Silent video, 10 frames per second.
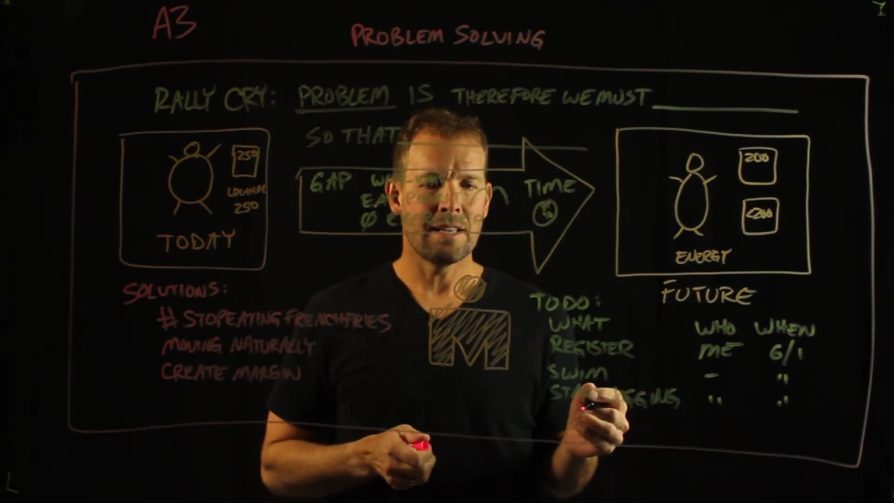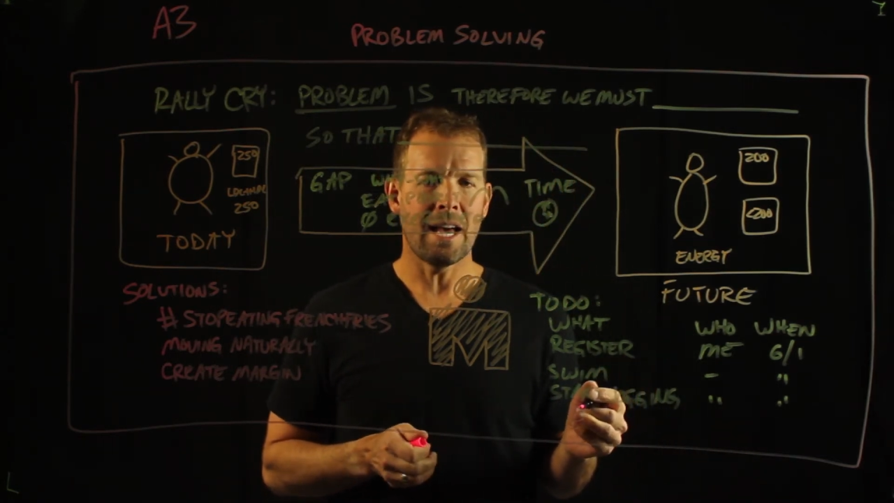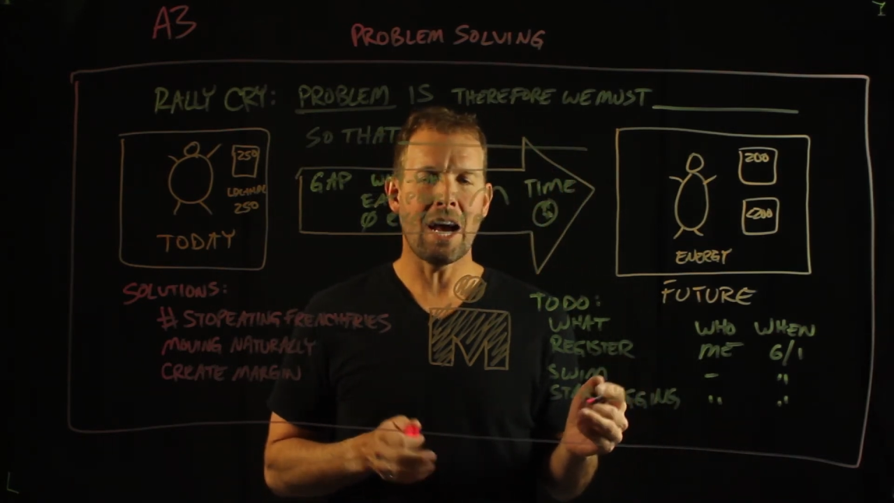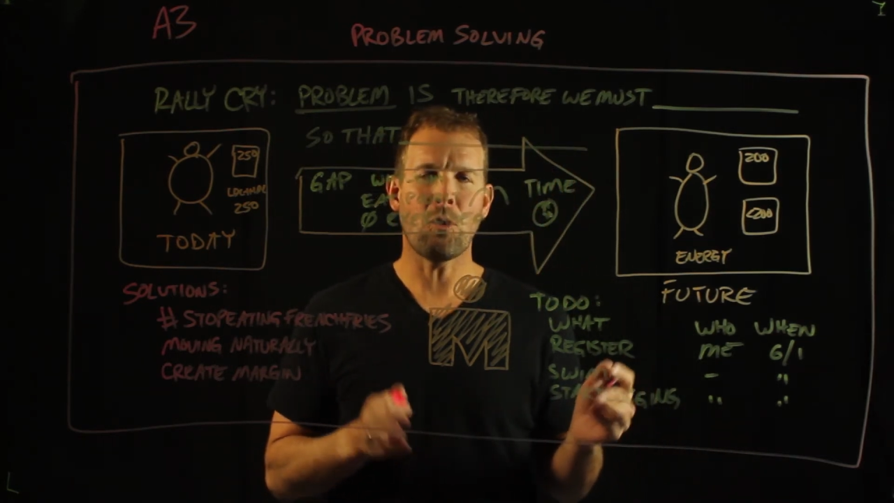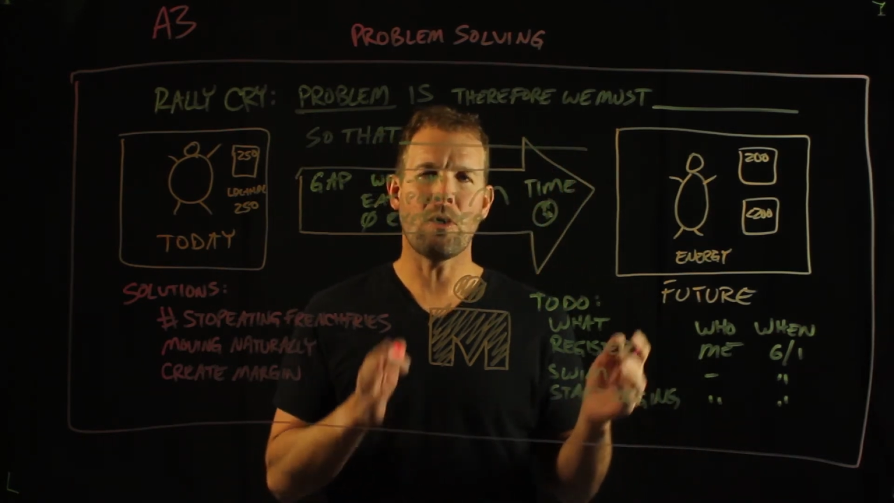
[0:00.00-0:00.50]

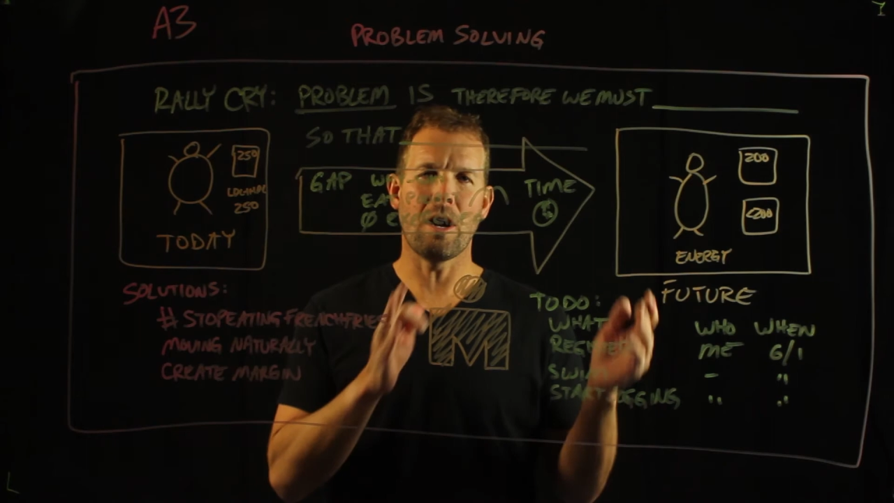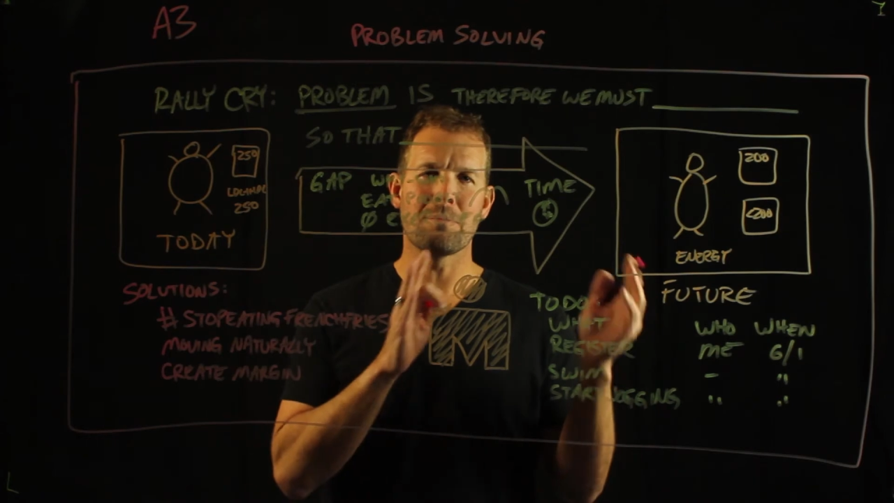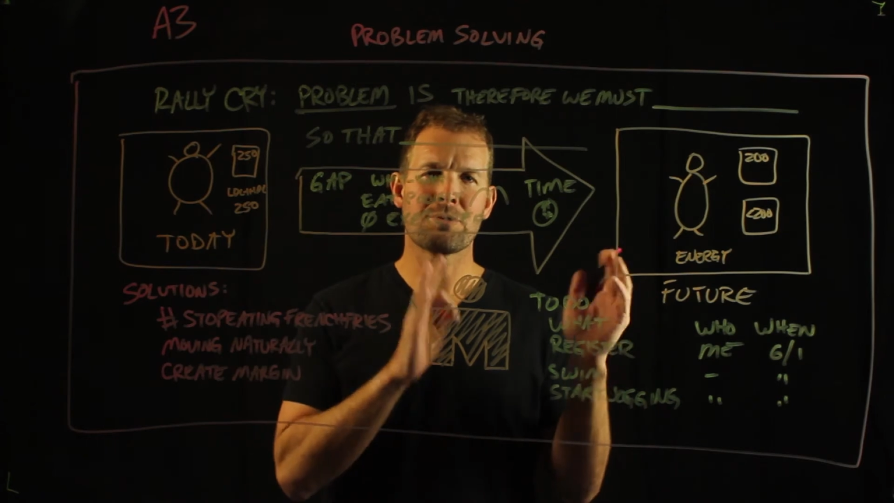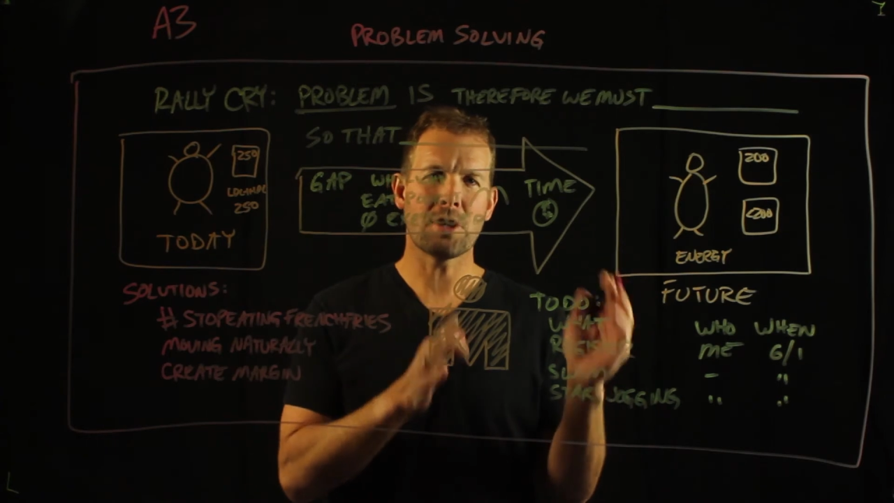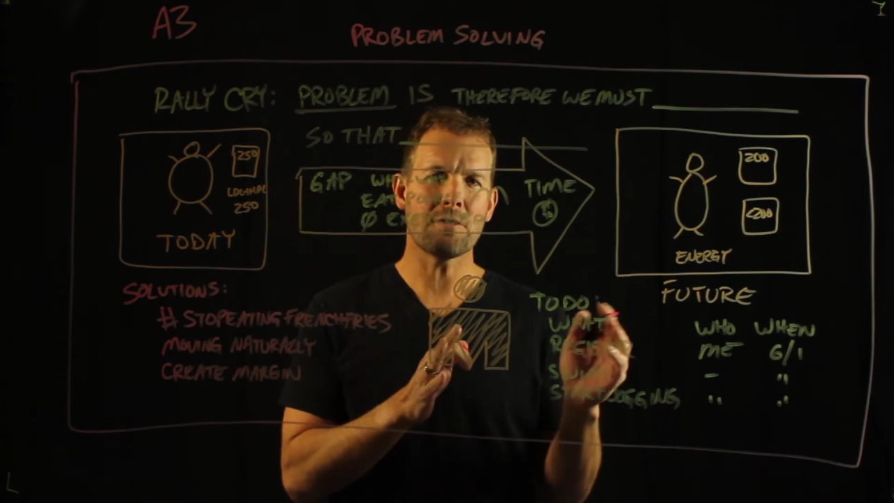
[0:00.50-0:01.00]
our
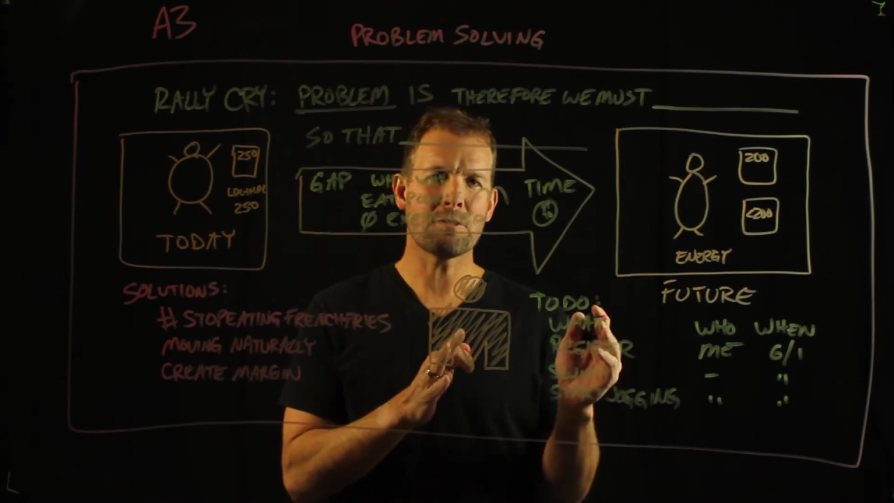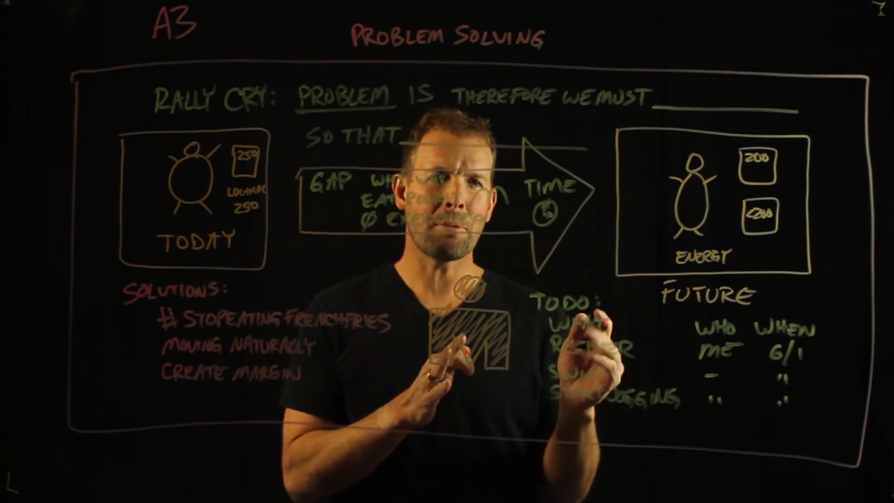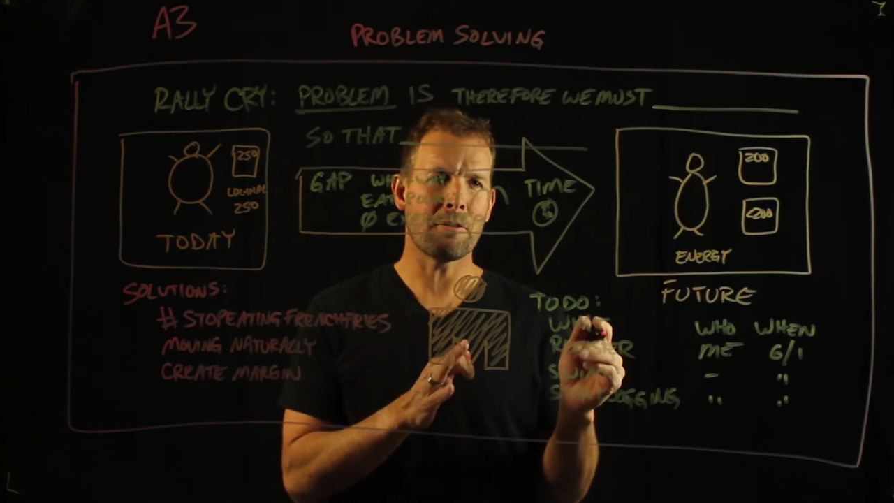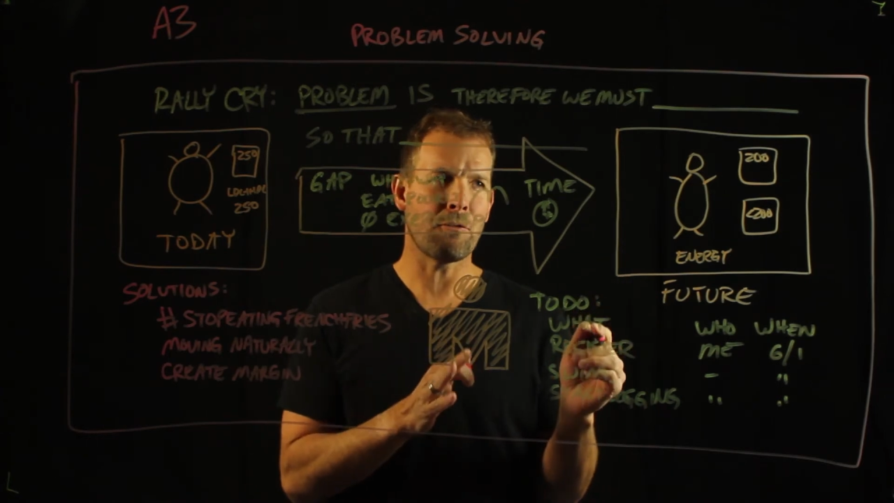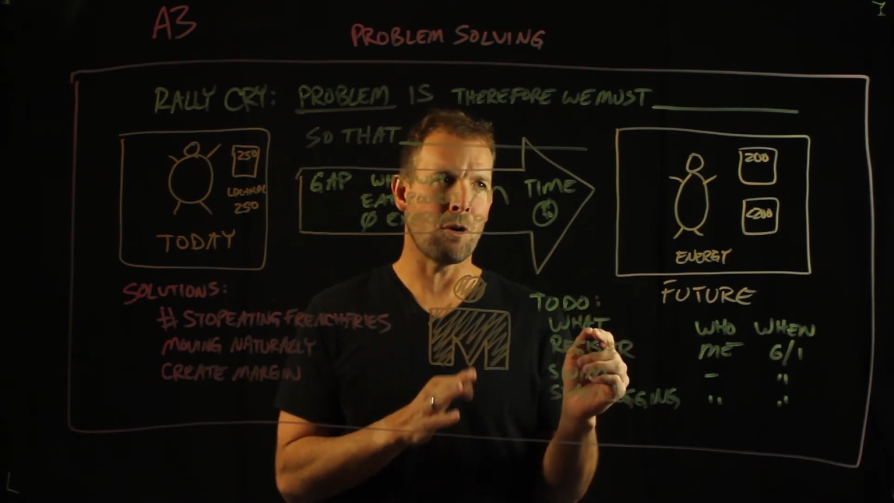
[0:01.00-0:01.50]
observed
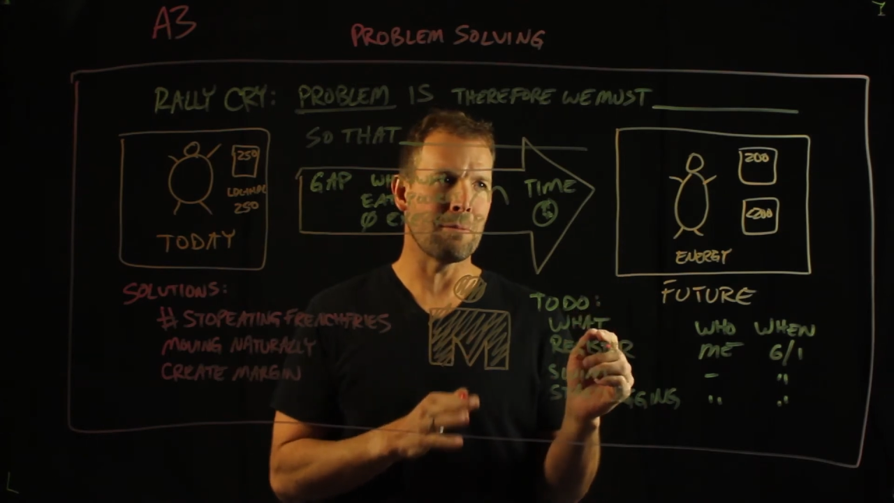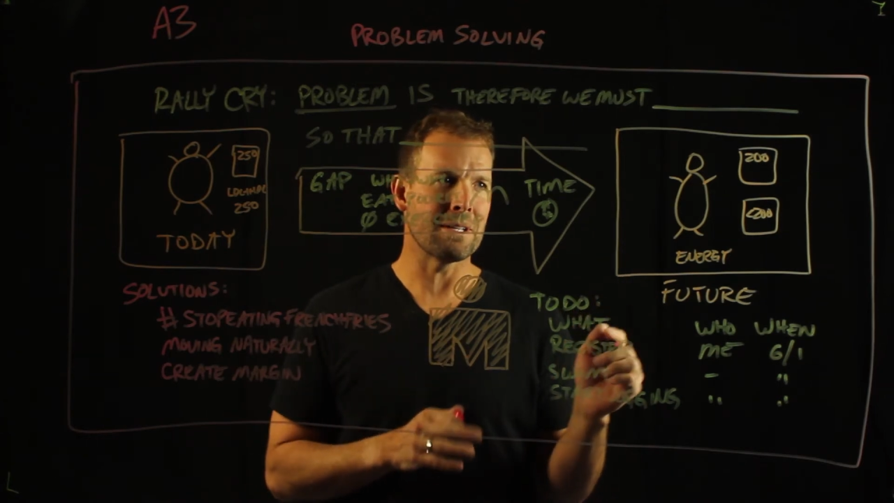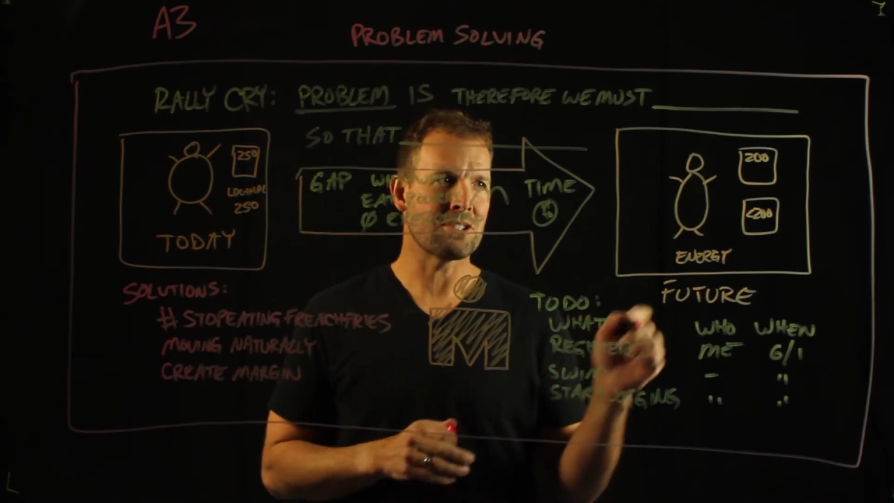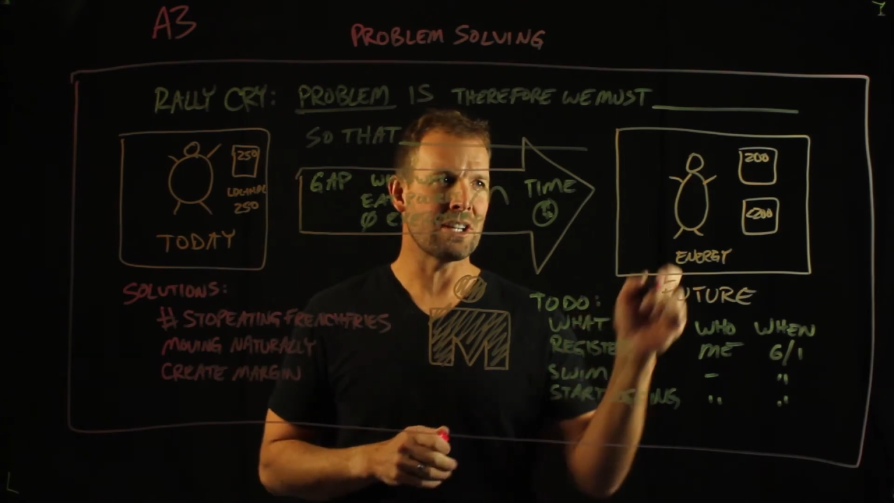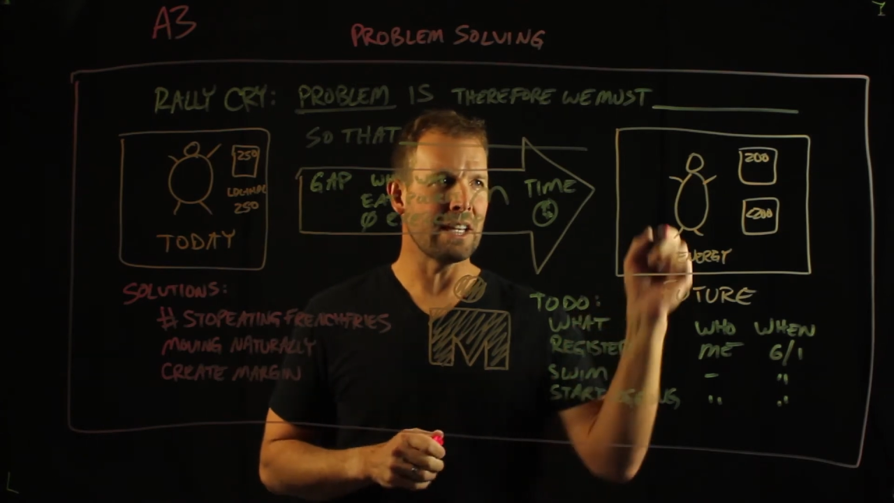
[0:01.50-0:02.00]
performance